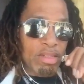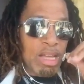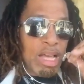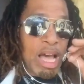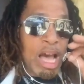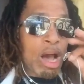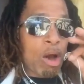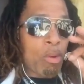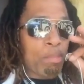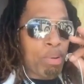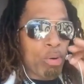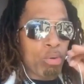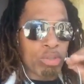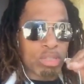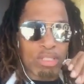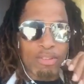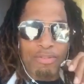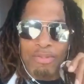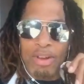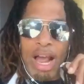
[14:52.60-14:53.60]
I'll post
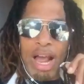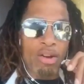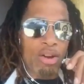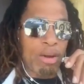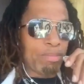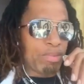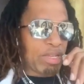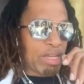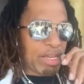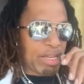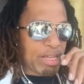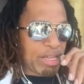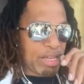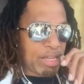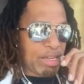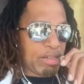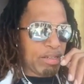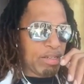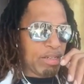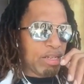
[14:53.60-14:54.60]
the flyer up there
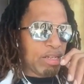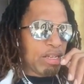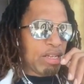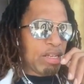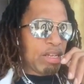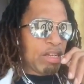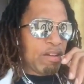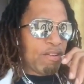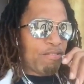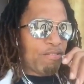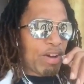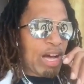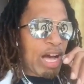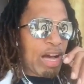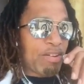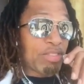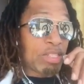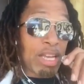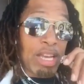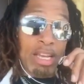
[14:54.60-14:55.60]
again,
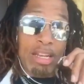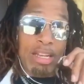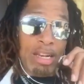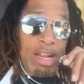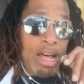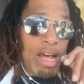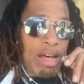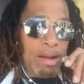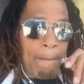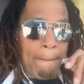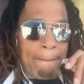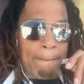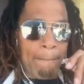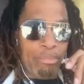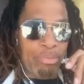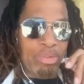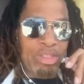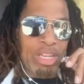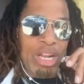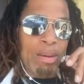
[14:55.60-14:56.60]
5 to 8 o'clock.
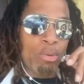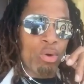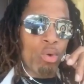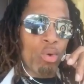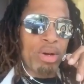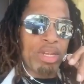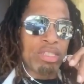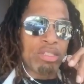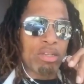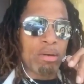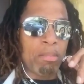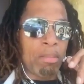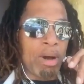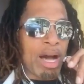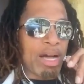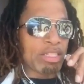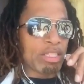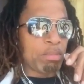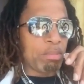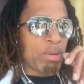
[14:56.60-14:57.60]
Then I'm going to
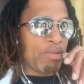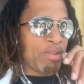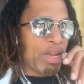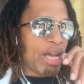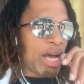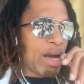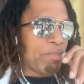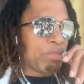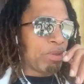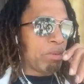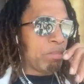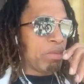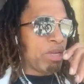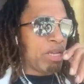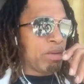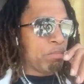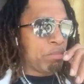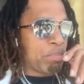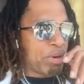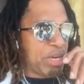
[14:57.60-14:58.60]
Mas Miriam to
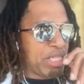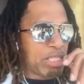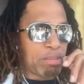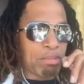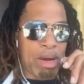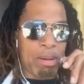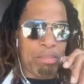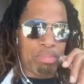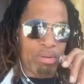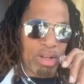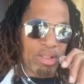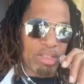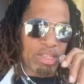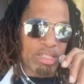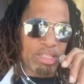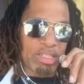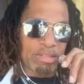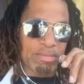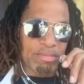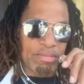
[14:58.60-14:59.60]
embrace my
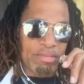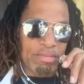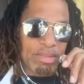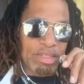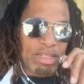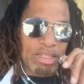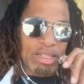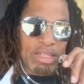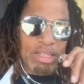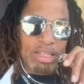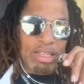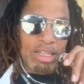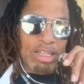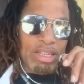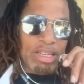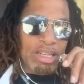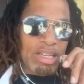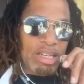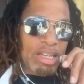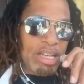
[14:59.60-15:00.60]
brothers
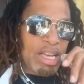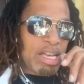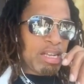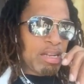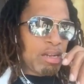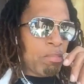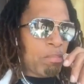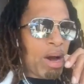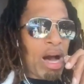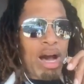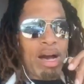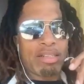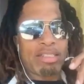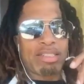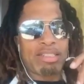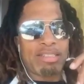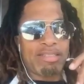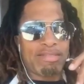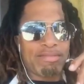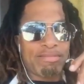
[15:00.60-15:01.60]
in the mosque.